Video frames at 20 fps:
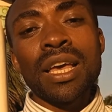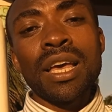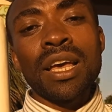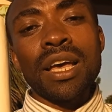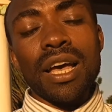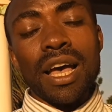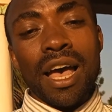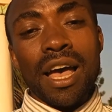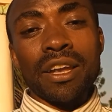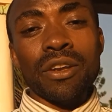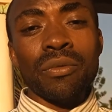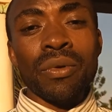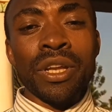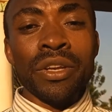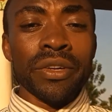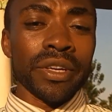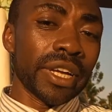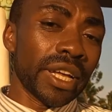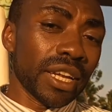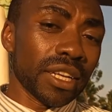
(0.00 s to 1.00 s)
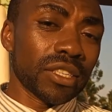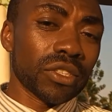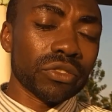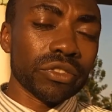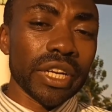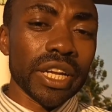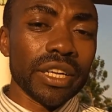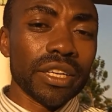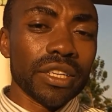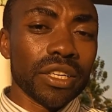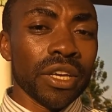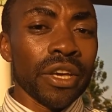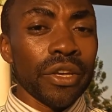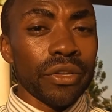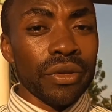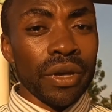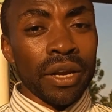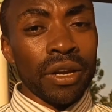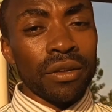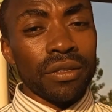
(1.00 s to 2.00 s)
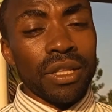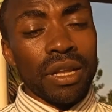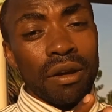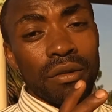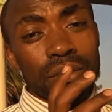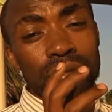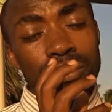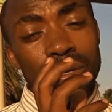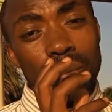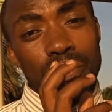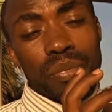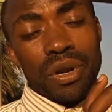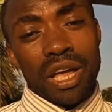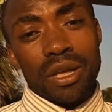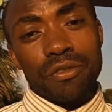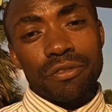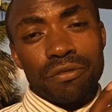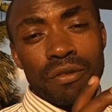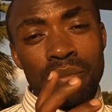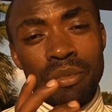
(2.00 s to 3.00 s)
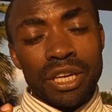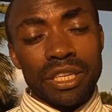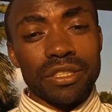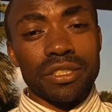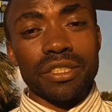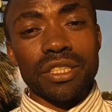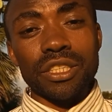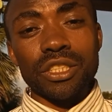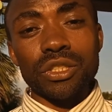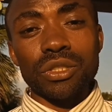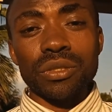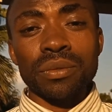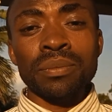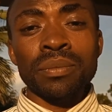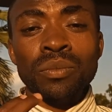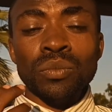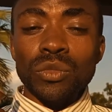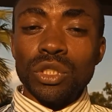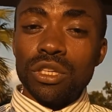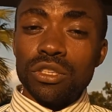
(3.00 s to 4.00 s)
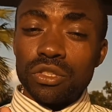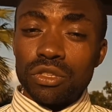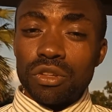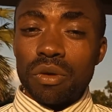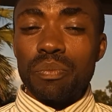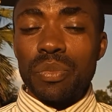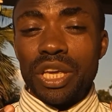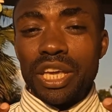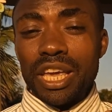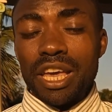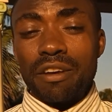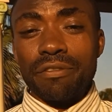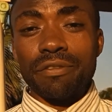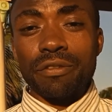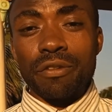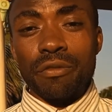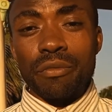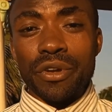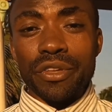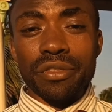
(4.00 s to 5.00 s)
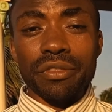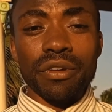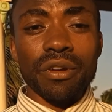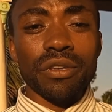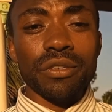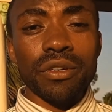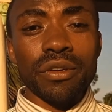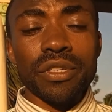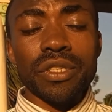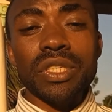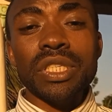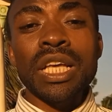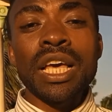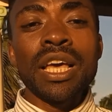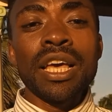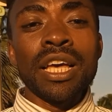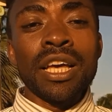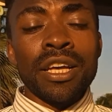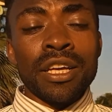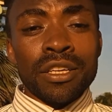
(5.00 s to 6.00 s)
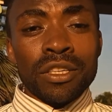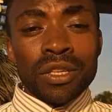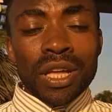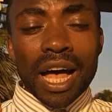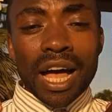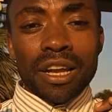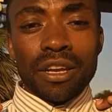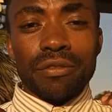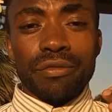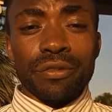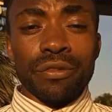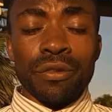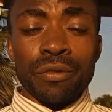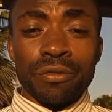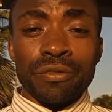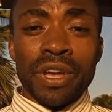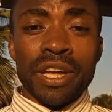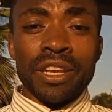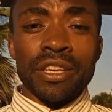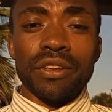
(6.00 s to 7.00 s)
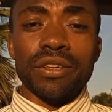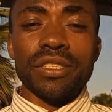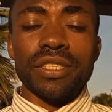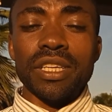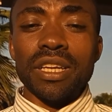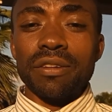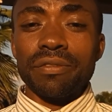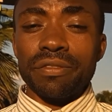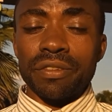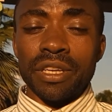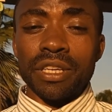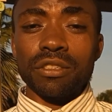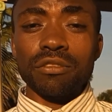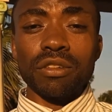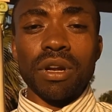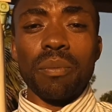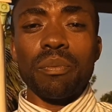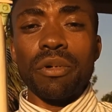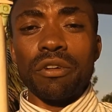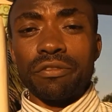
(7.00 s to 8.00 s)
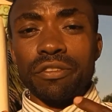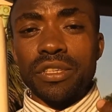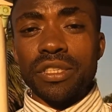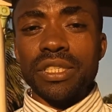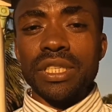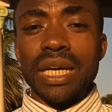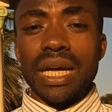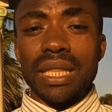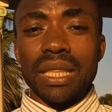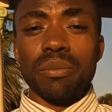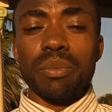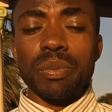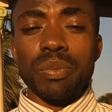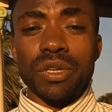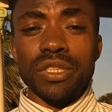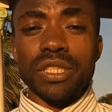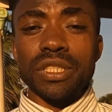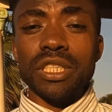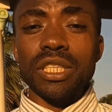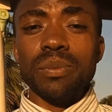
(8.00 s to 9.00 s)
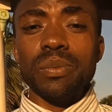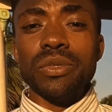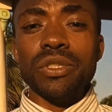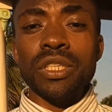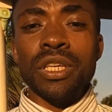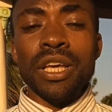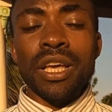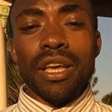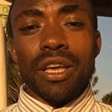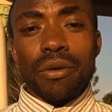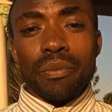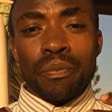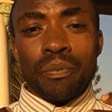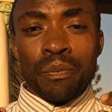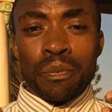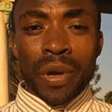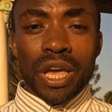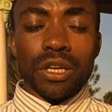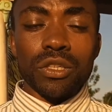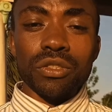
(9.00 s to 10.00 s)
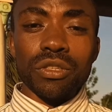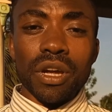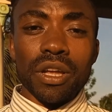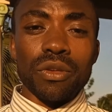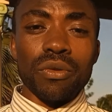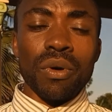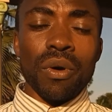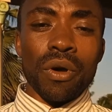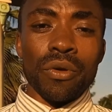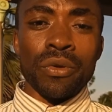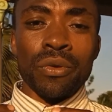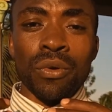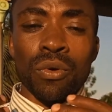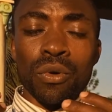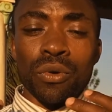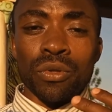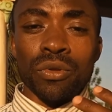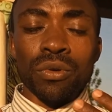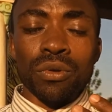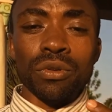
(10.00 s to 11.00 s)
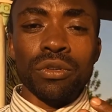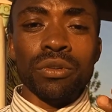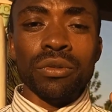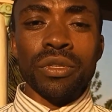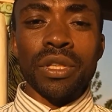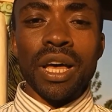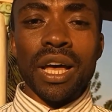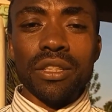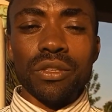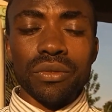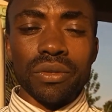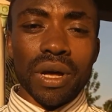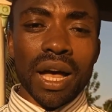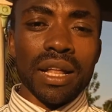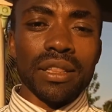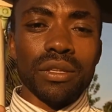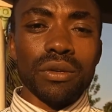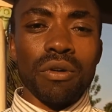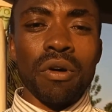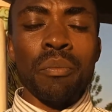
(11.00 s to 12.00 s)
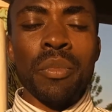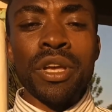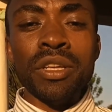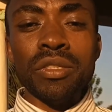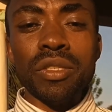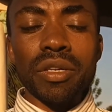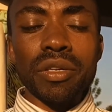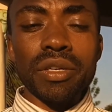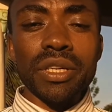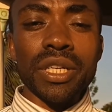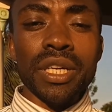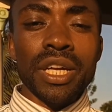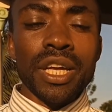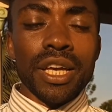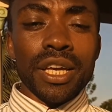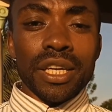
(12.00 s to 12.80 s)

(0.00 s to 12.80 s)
And when you get a strike, you are not allowed to apply for monetization. So be careful with all those. And if you find yourself in a trap of using other people's scripts, make sure you do that. You add the commentary.